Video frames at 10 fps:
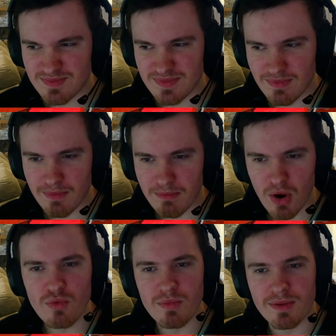
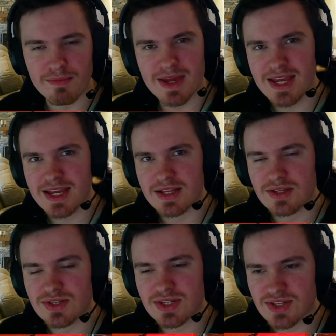moment
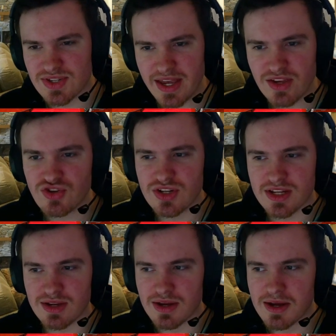means is
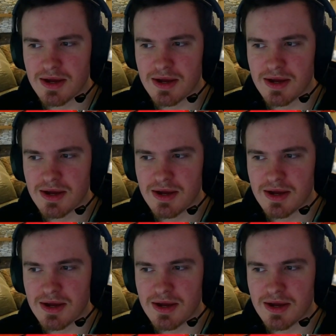essentially